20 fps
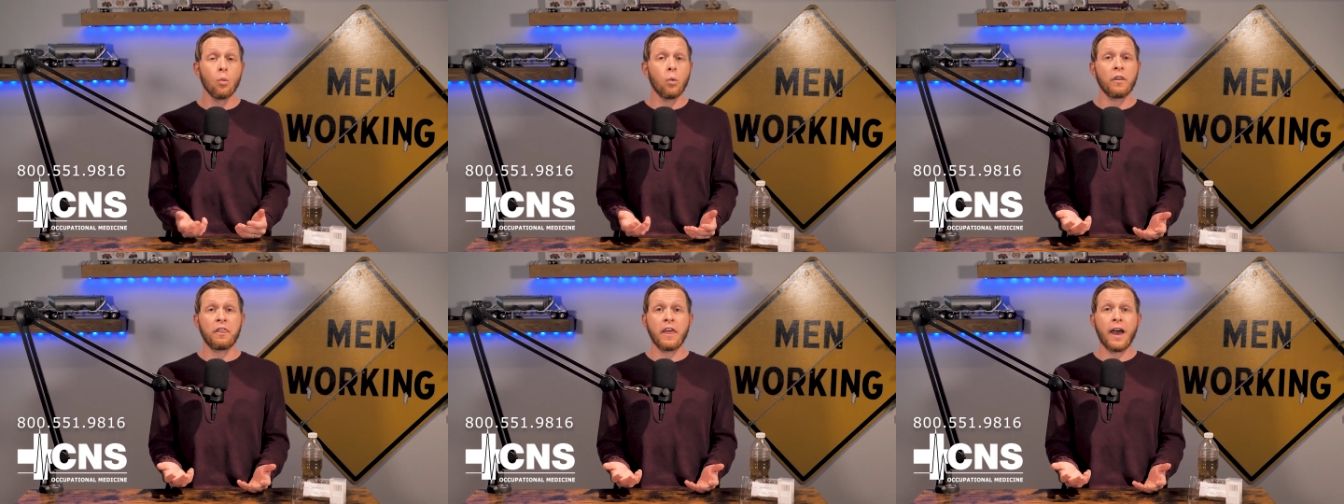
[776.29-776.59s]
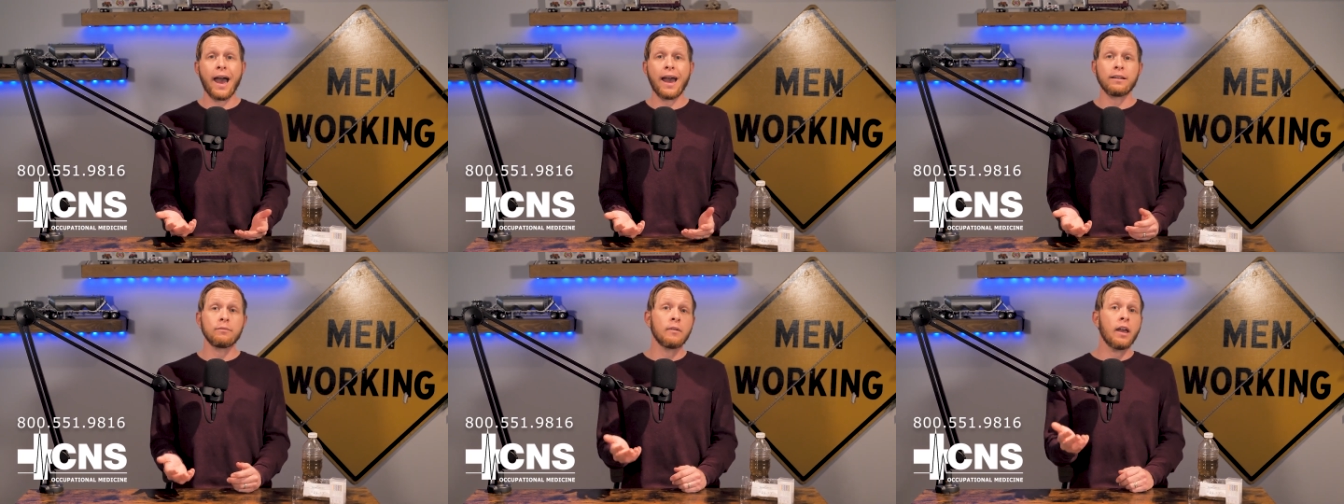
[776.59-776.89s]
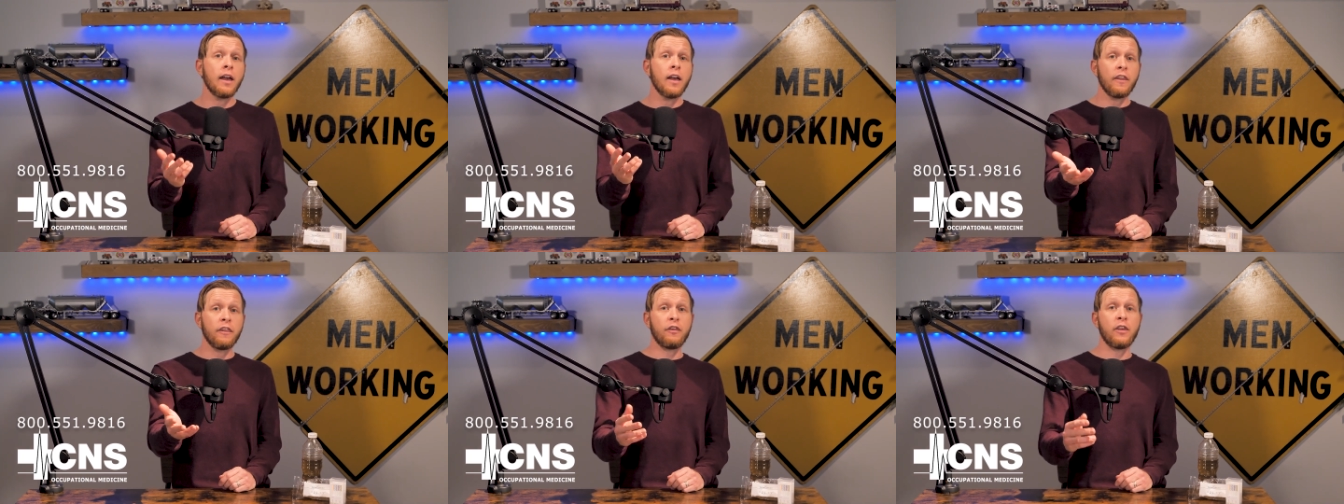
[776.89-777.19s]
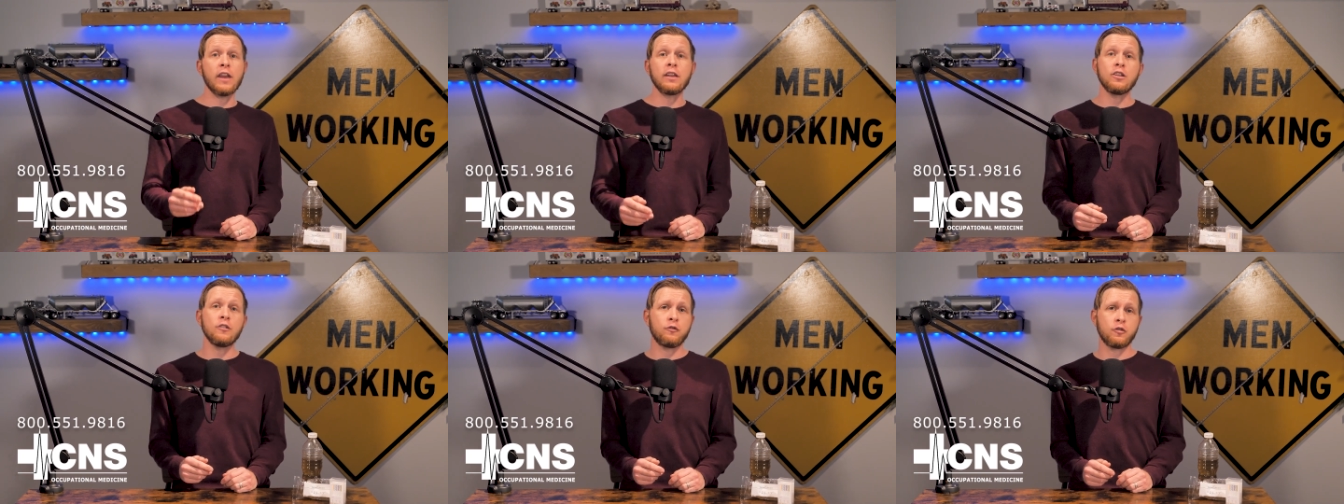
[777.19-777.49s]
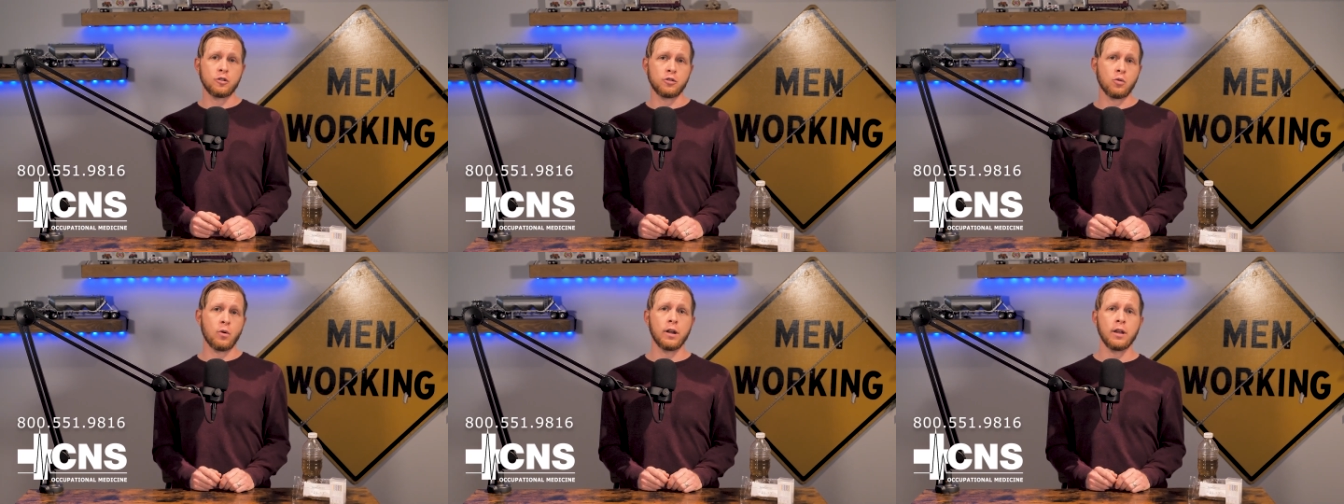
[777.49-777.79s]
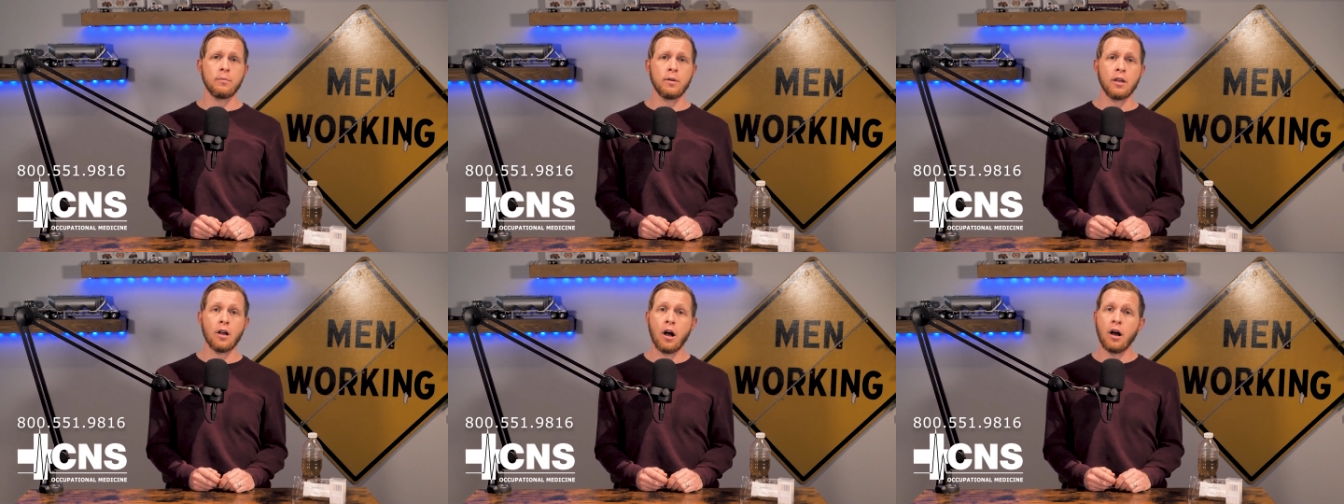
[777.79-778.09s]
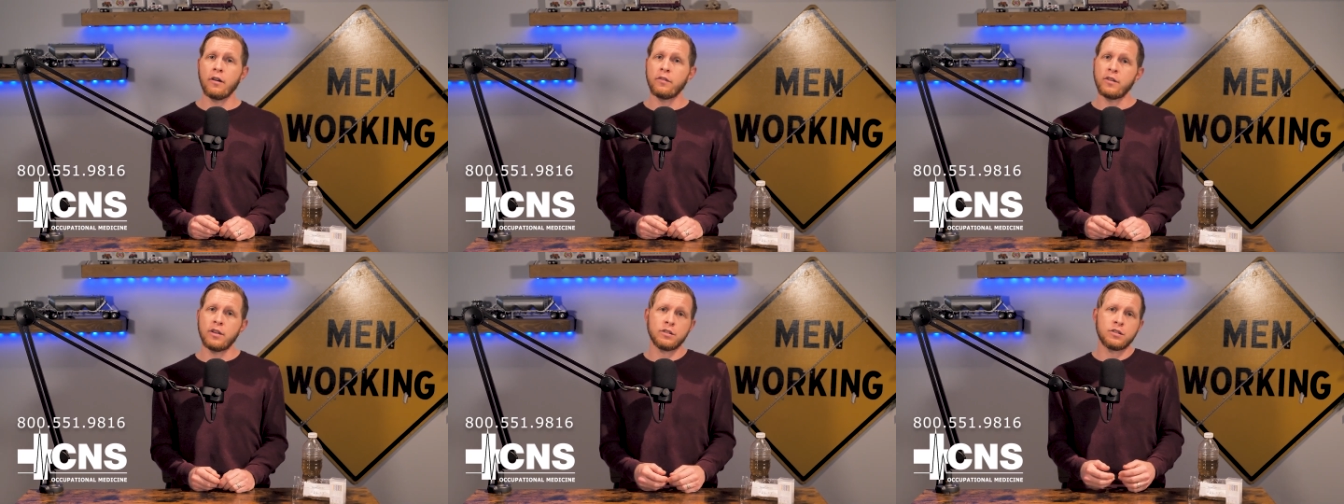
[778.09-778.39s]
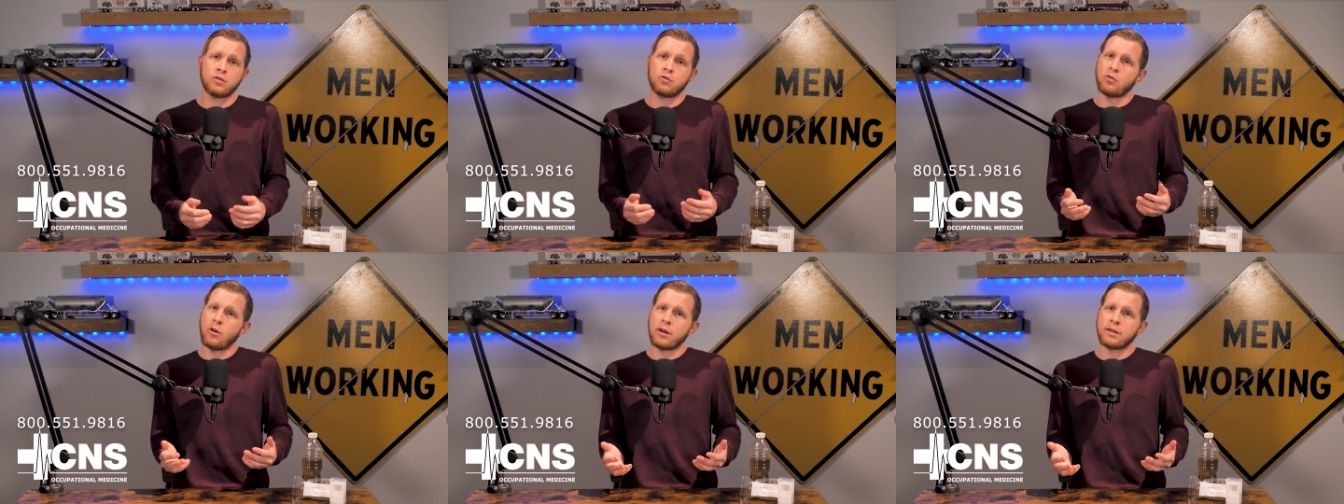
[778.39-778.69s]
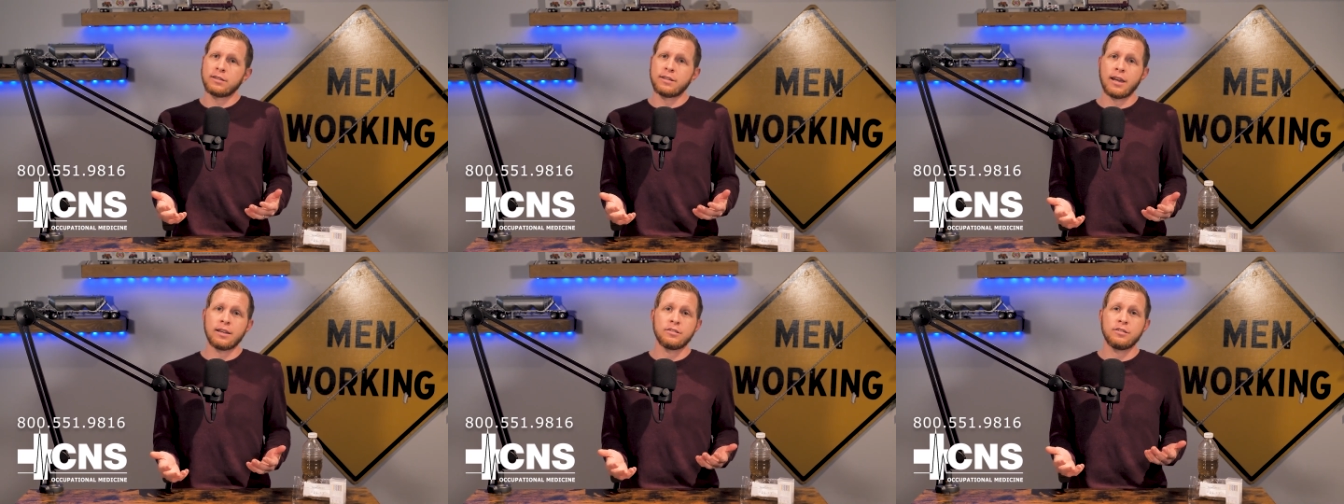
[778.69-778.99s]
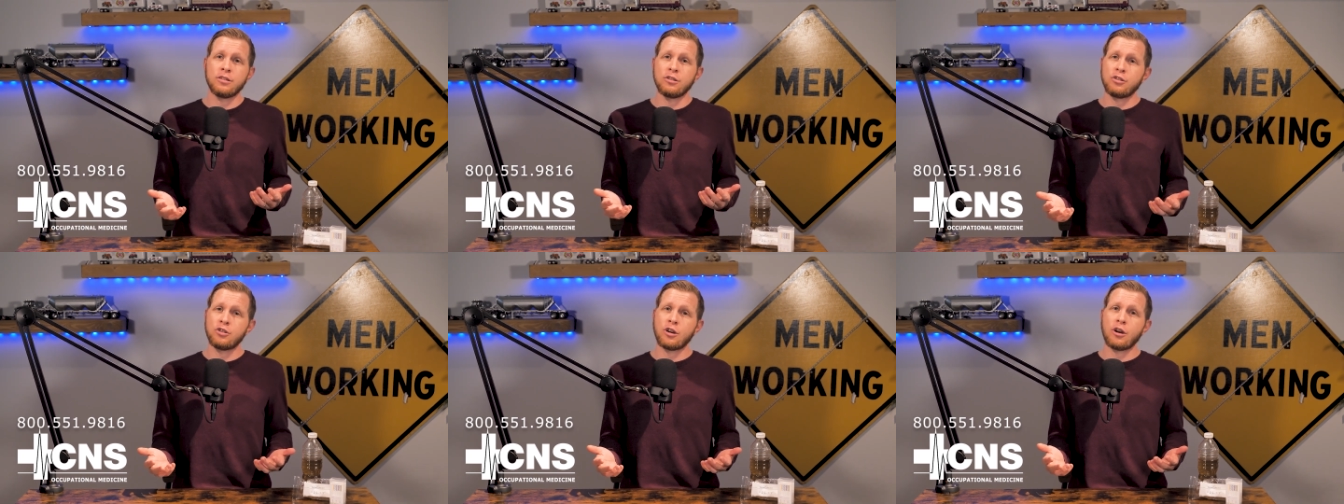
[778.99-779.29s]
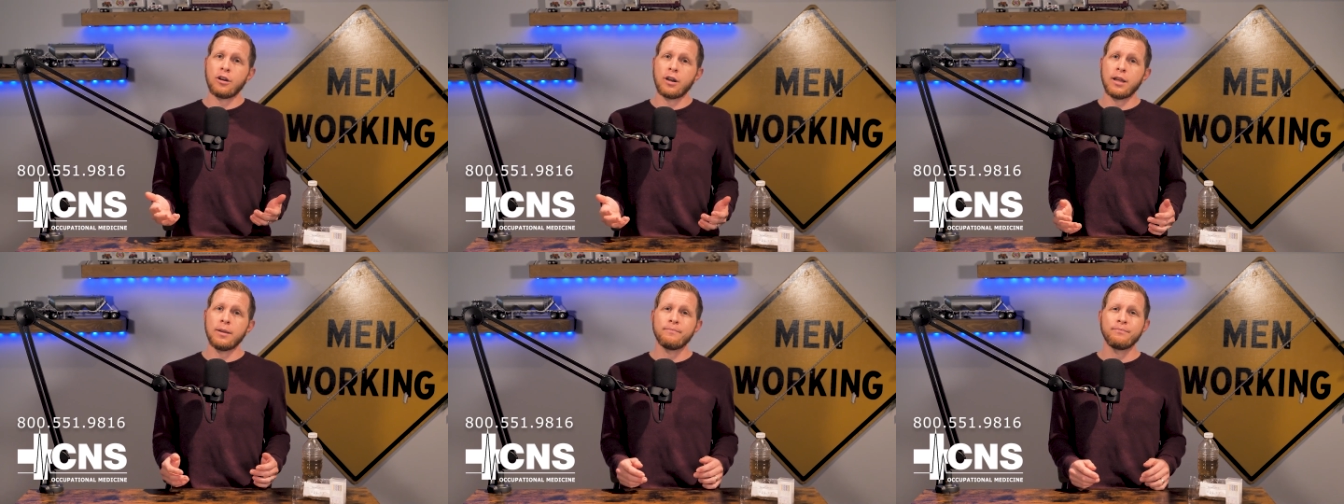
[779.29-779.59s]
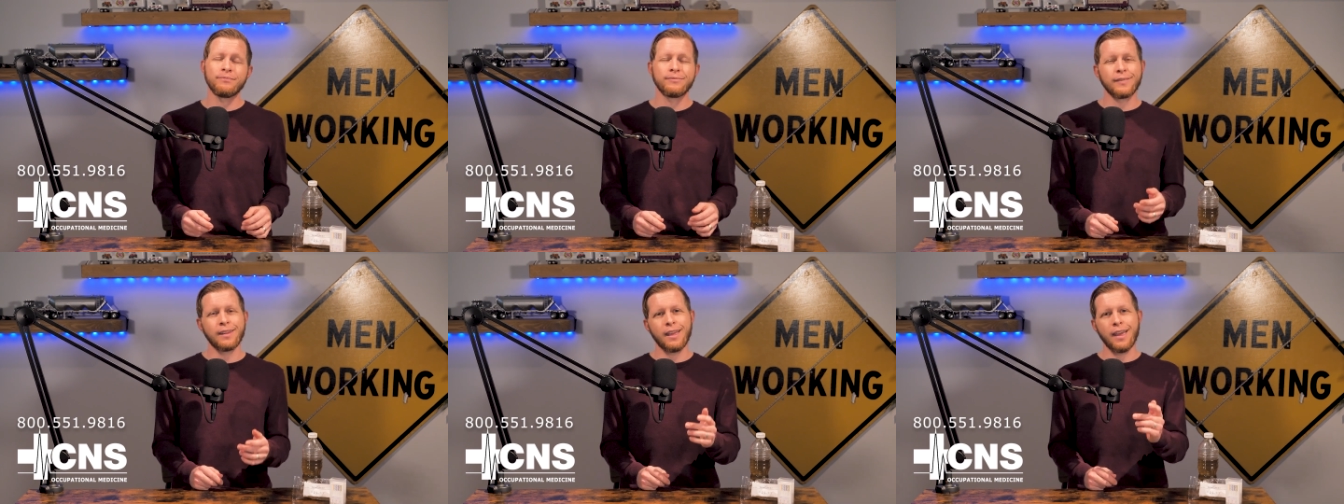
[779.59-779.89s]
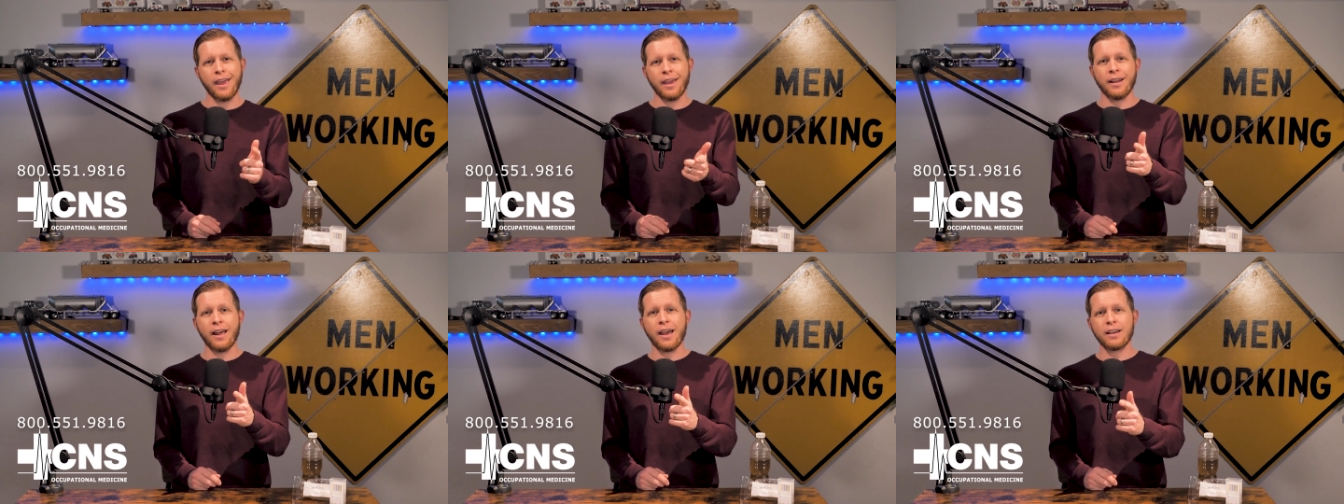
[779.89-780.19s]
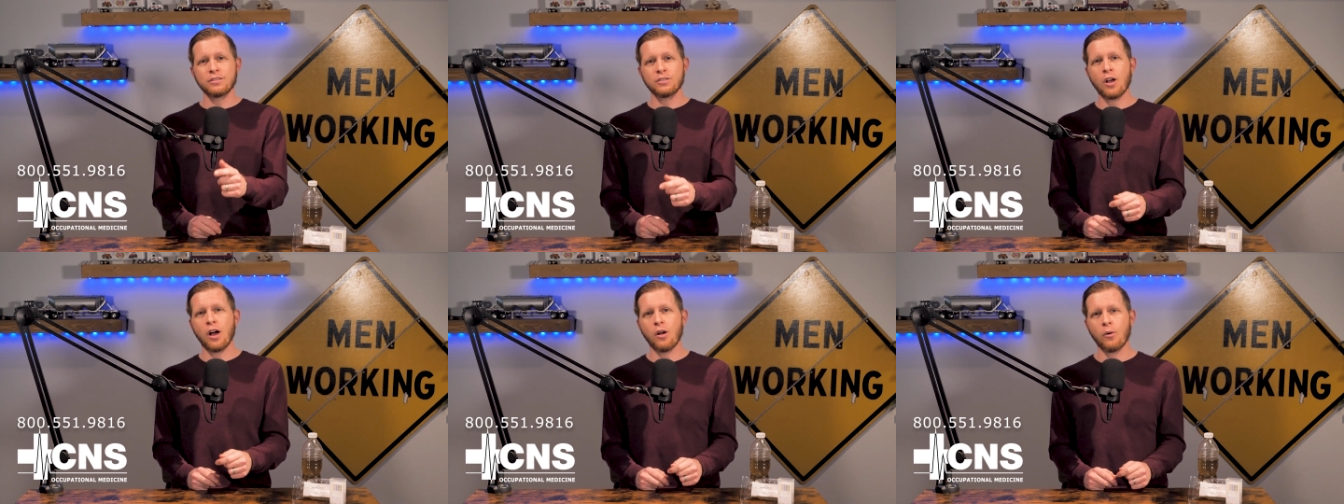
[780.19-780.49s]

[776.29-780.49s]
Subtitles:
With that, thank you for joining me on this drug testing journey. And as